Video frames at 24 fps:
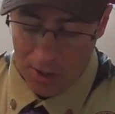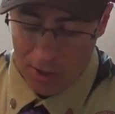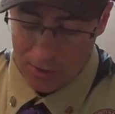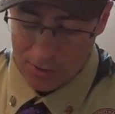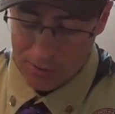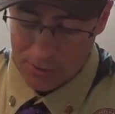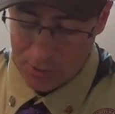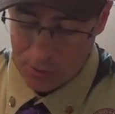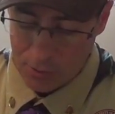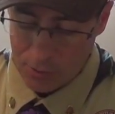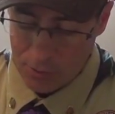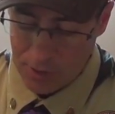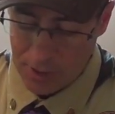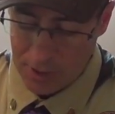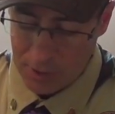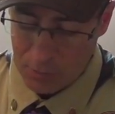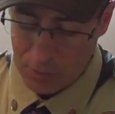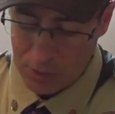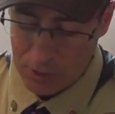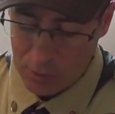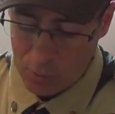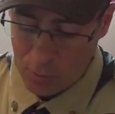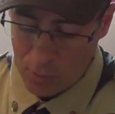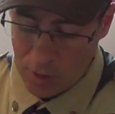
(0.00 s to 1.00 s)
So they
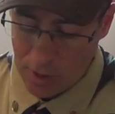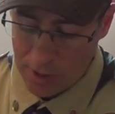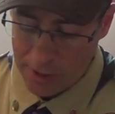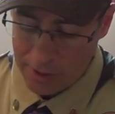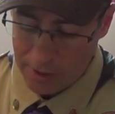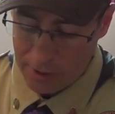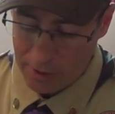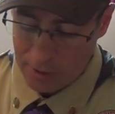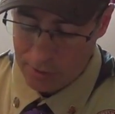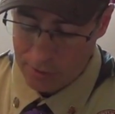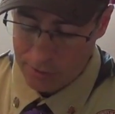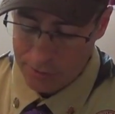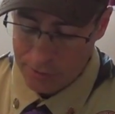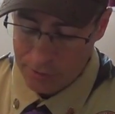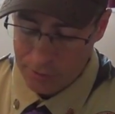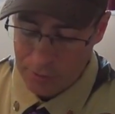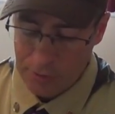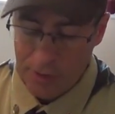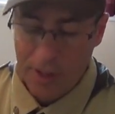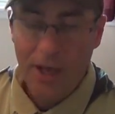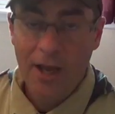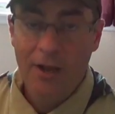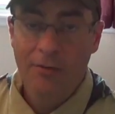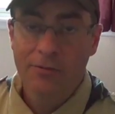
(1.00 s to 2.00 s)
require
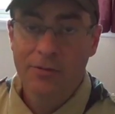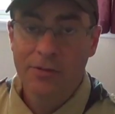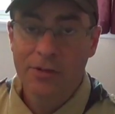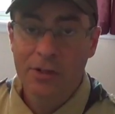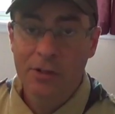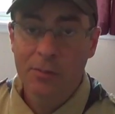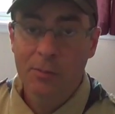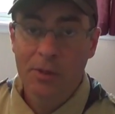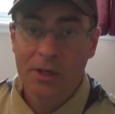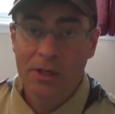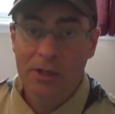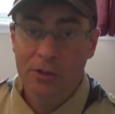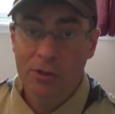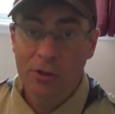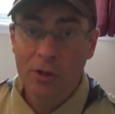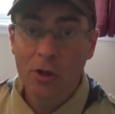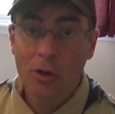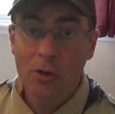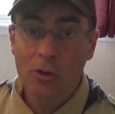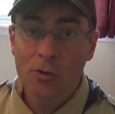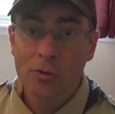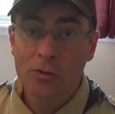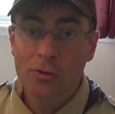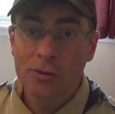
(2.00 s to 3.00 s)
you to have sleeping
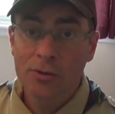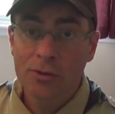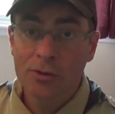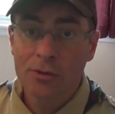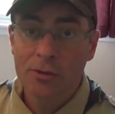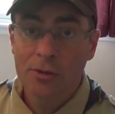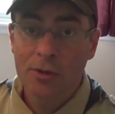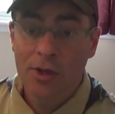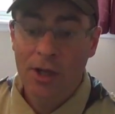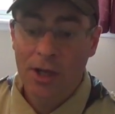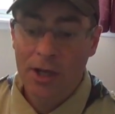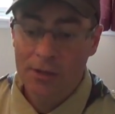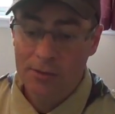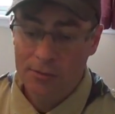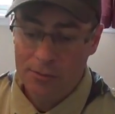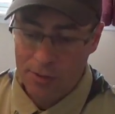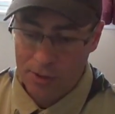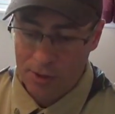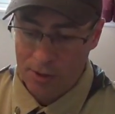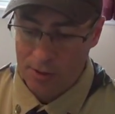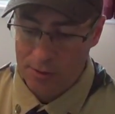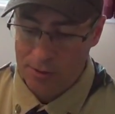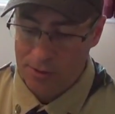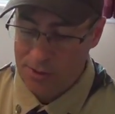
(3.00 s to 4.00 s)
clothes that
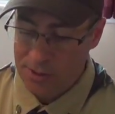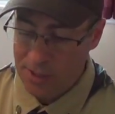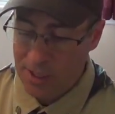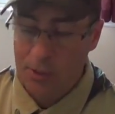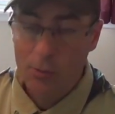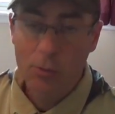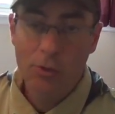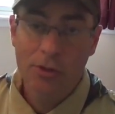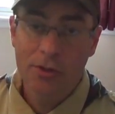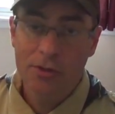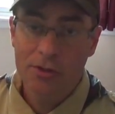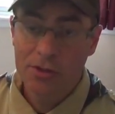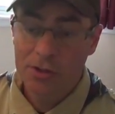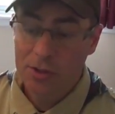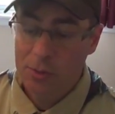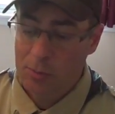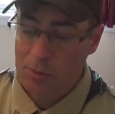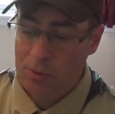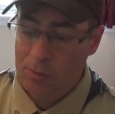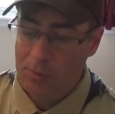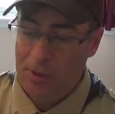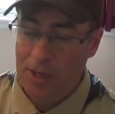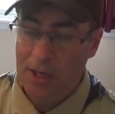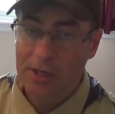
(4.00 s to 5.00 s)
stay with your
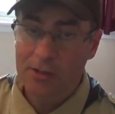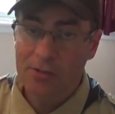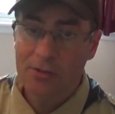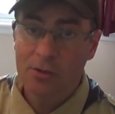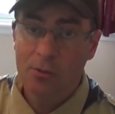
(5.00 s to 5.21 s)
sleeping bag.